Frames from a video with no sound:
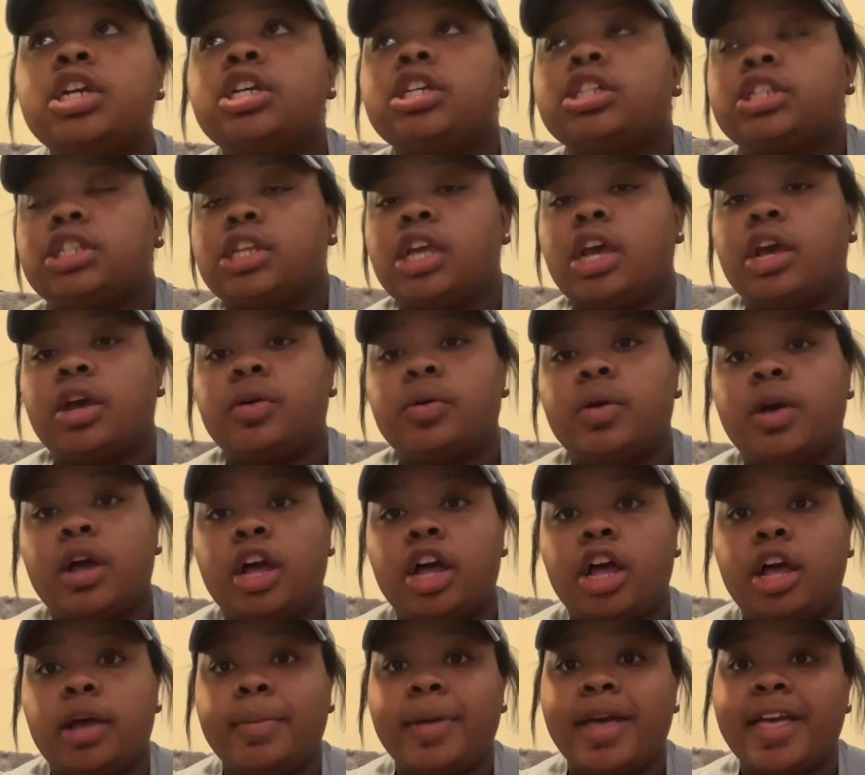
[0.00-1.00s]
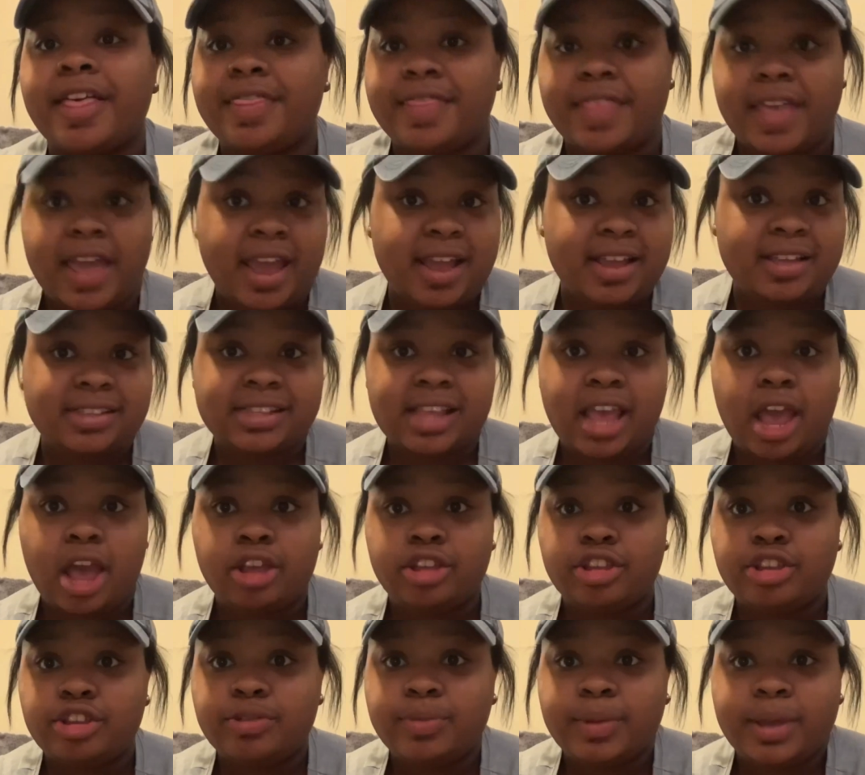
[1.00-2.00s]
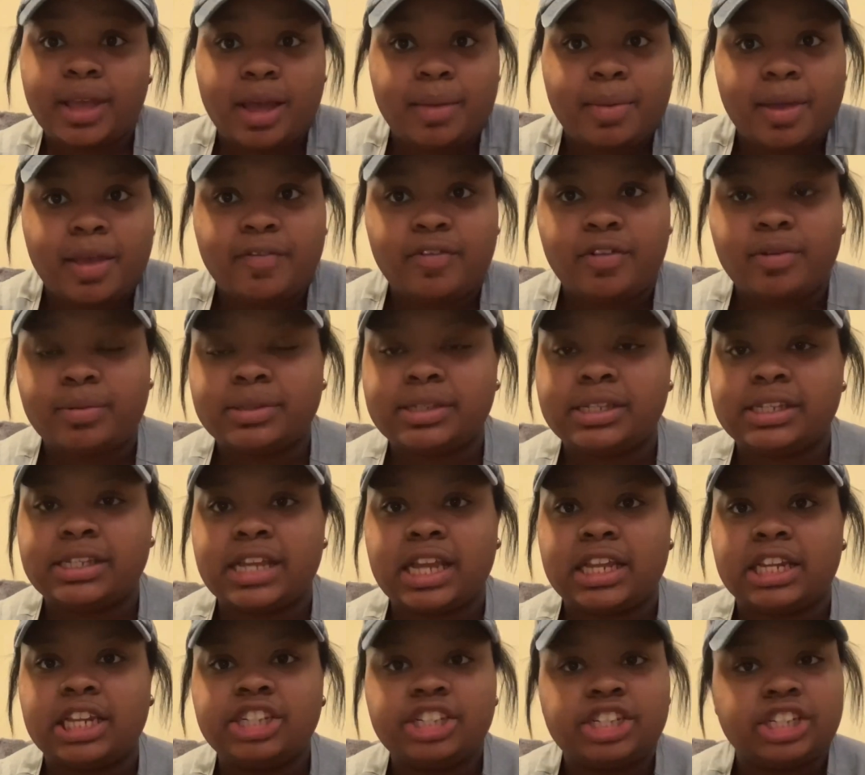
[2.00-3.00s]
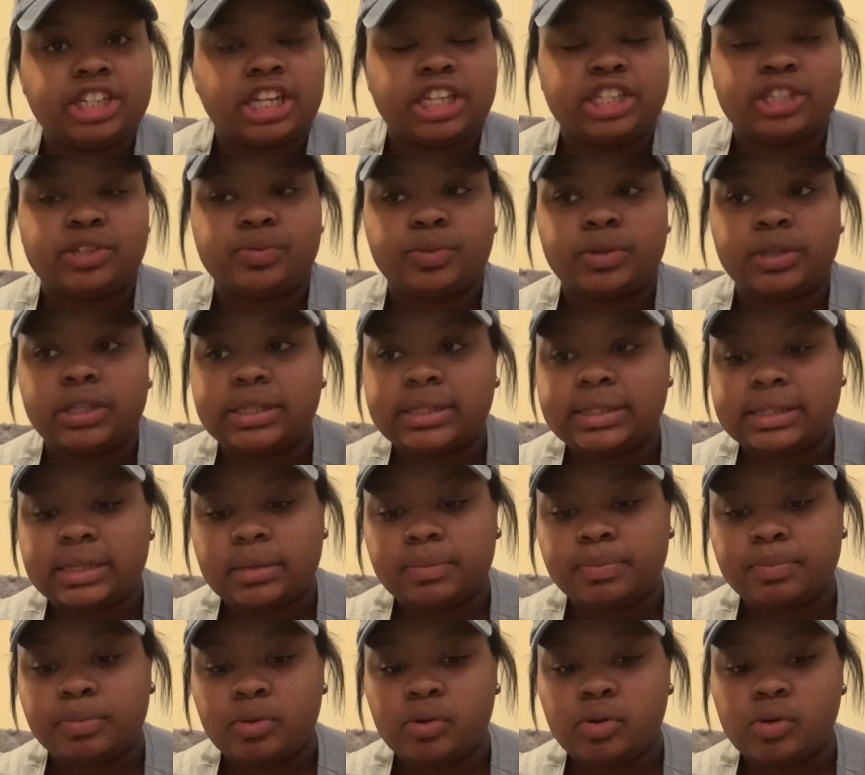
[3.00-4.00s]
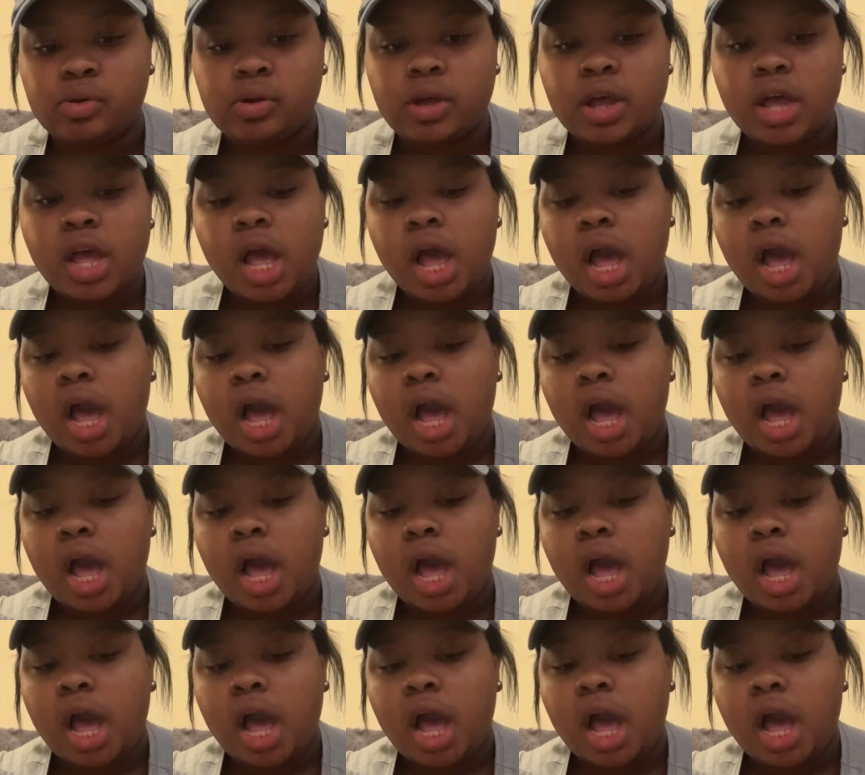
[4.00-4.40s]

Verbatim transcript: So um, that is how you become a pharmacy technician. It's really simple.